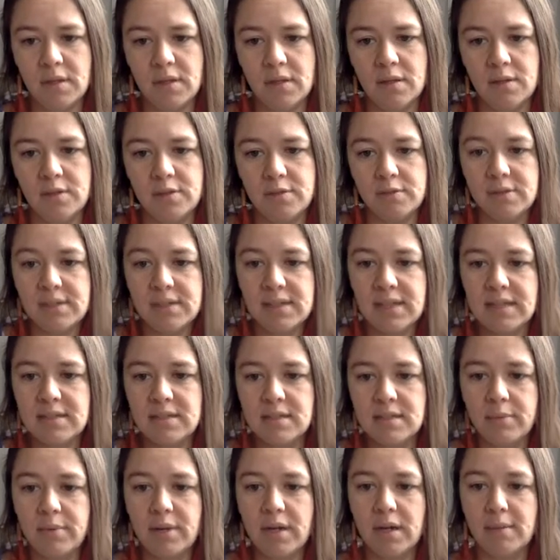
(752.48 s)
To realize
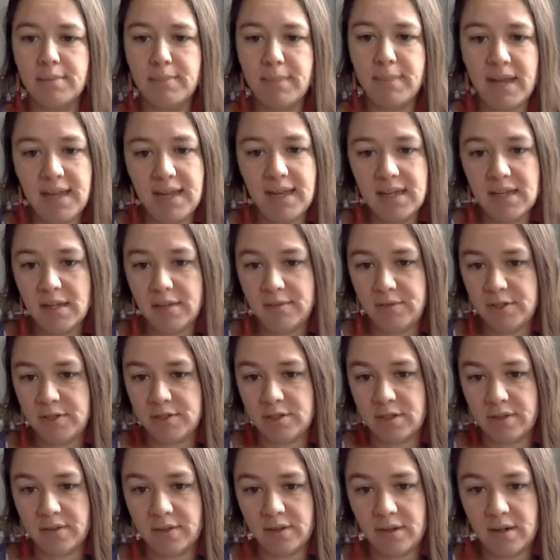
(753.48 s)
that we are made of
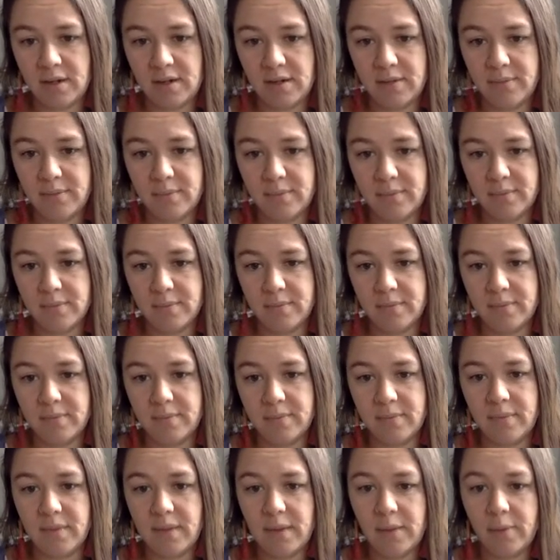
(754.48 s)
each other,
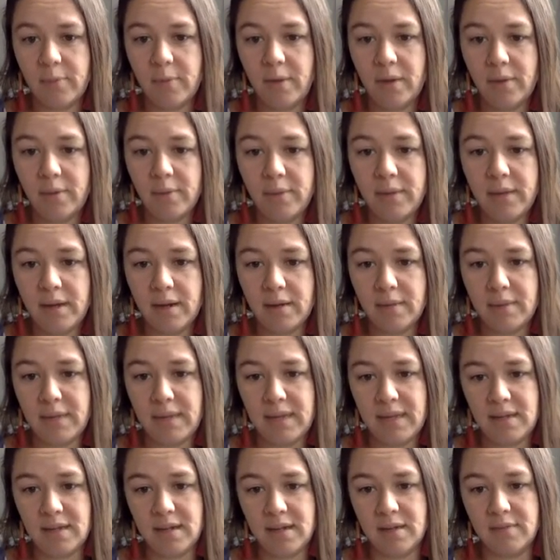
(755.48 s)
that what we are
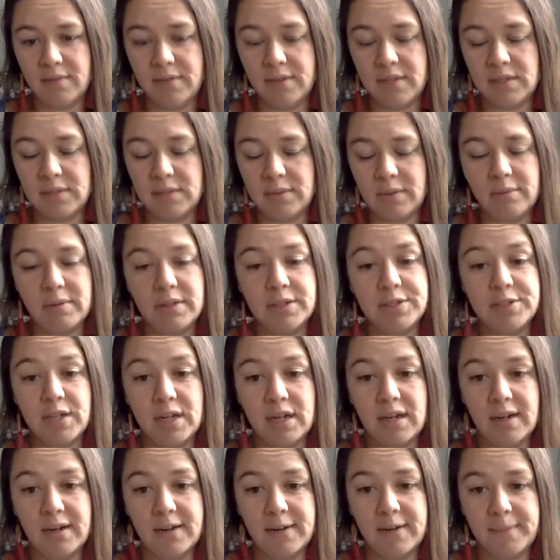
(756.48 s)
made of is what we
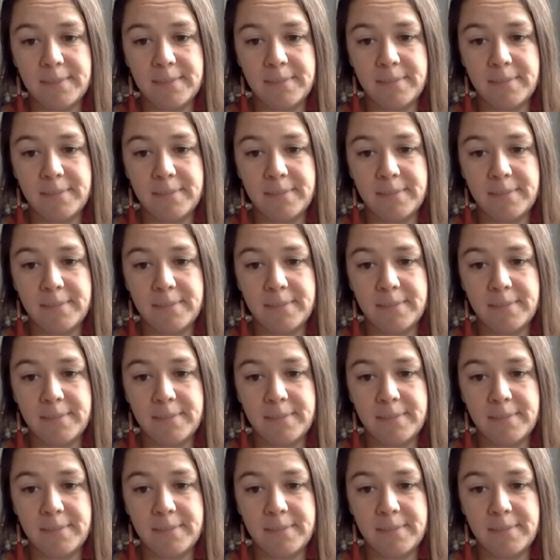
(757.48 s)
share,